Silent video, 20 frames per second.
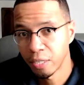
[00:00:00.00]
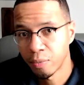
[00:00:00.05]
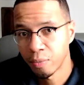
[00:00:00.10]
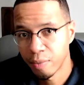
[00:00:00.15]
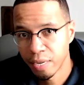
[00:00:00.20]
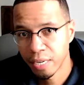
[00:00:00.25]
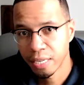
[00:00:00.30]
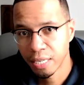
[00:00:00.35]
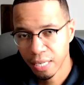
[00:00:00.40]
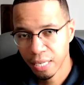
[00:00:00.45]
gets
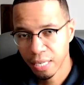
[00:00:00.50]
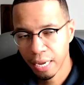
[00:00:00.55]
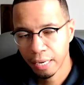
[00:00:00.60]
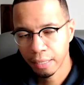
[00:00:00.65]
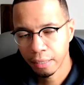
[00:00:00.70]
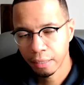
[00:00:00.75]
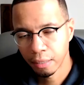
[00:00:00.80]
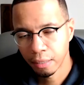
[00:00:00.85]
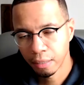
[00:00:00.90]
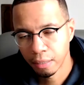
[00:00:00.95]
me
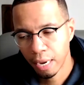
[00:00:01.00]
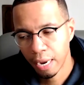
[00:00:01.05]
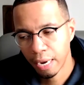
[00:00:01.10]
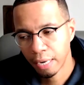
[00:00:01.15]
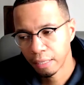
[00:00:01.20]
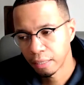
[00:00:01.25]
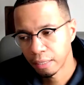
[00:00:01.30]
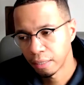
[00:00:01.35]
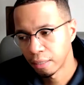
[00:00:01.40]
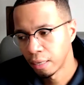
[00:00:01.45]
excited,
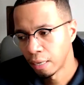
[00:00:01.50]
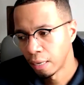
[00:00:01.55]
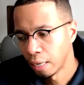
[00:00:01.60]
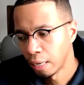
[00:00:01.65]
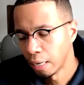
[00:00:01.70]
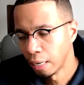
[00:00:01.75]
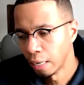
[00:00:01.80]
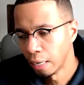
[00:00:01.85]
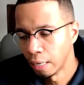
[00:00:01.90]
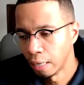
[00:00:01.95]
actually.
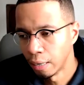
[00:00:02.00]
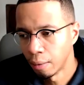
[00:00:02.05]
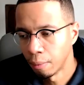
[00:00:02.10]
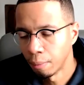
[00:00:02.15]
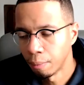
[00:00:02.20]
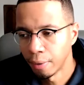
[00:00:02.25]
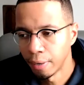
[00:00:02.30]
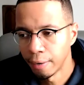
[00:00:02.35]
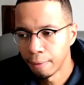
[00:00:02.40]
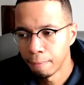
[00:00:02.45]

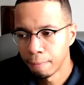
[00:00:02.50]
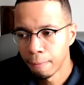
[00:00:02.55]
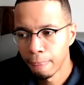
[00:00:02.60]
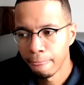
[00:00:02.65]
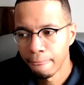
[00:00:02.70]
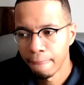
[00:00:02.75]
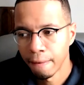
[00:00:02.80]
But